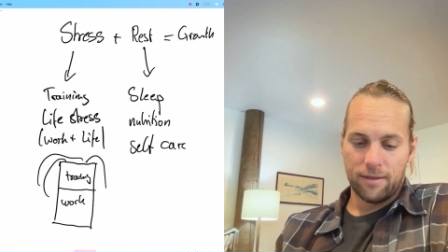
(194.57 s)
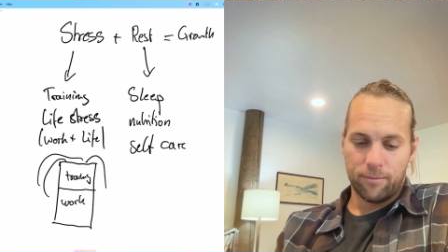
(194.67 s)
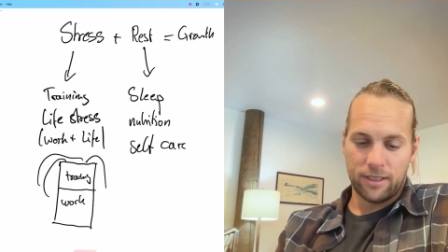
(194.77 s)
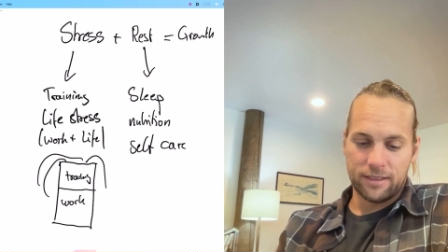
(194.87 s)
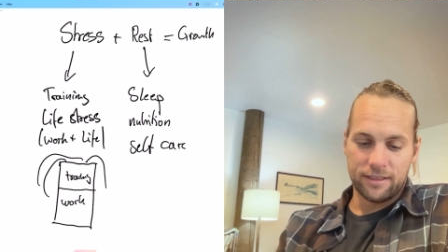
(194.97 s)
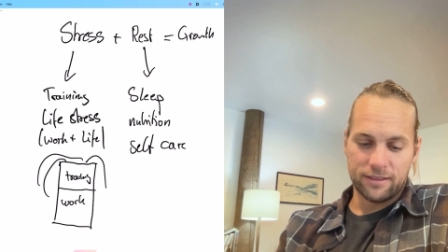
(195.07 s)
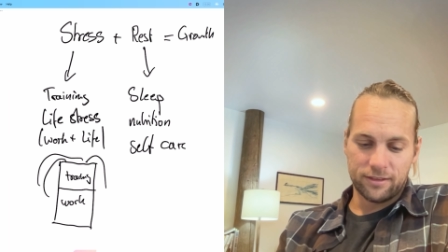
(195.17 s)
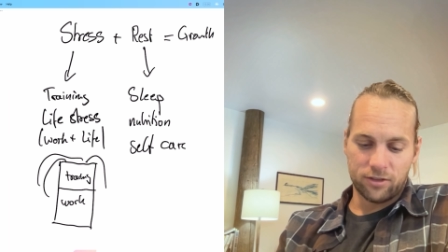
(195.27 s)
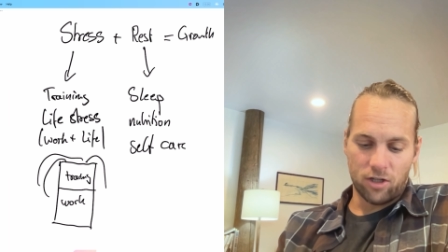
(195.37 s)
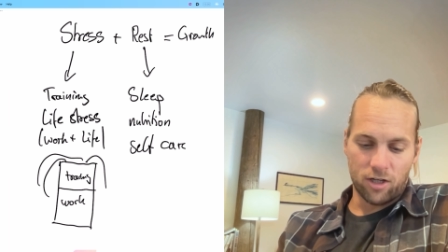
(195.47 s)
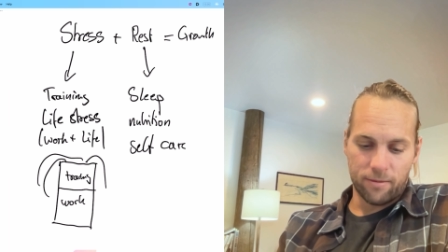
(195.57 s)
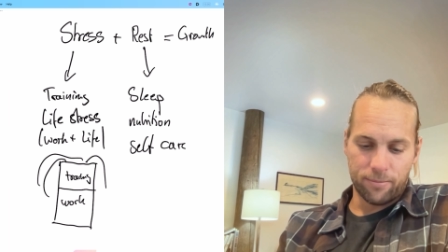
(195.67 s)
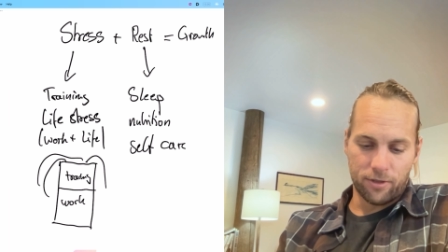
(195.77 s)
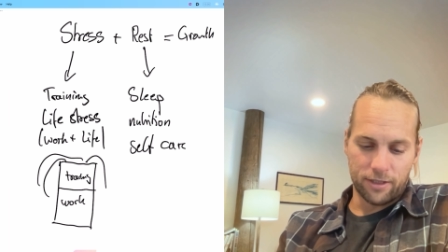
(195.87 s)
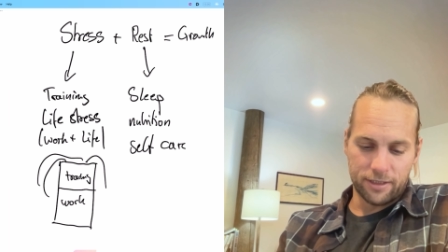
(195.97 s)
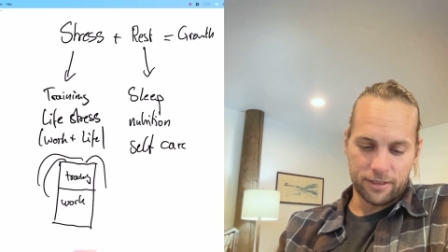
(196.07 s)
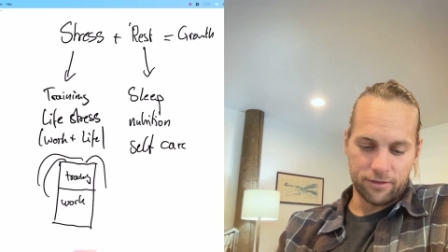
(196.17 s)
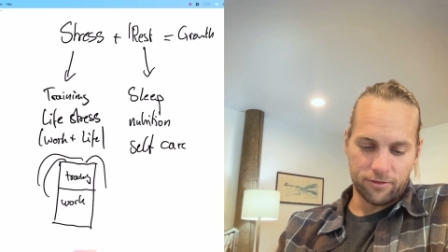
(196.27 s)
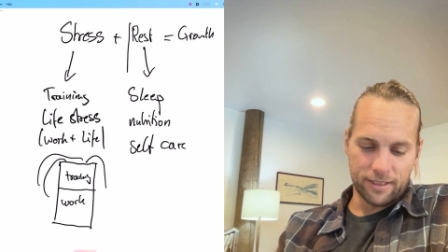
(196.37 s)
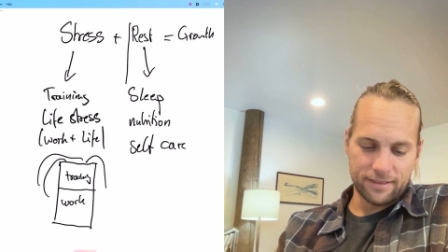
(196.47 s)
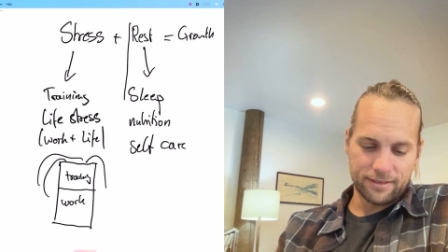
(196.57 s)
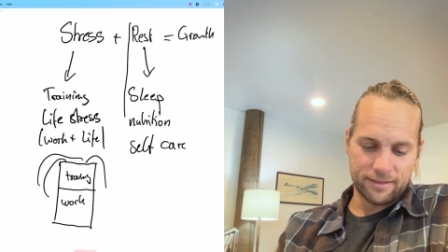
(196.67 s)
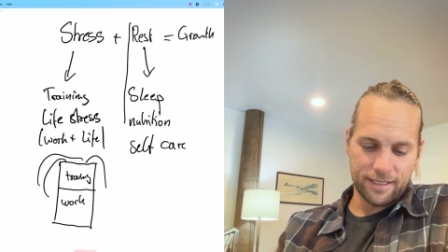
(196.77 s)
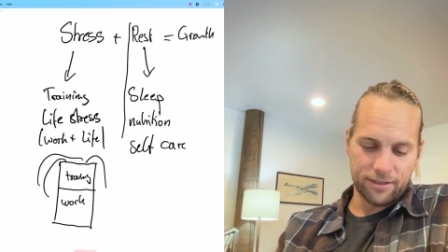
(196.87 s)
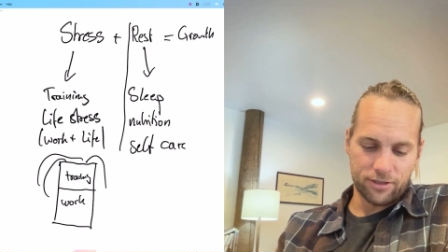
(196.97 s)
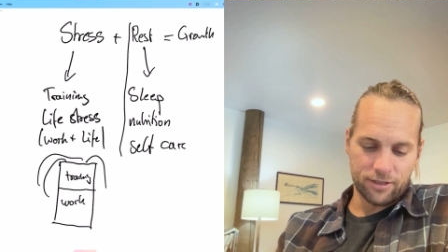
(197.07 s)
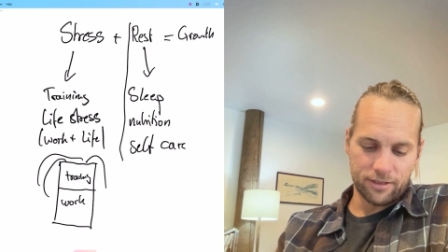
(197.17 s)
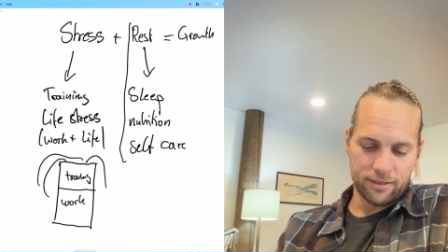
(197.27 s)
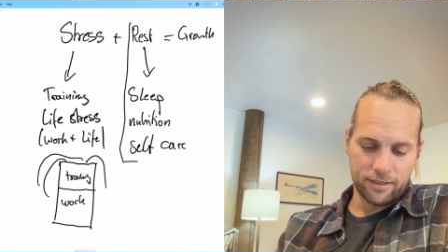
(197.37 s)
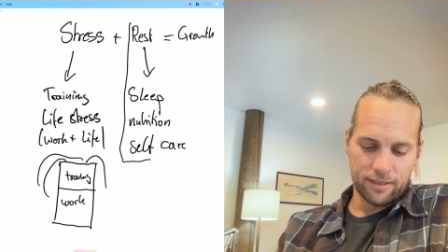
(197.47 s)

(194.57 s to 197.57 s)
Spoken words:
But this is the hard part here. The rest section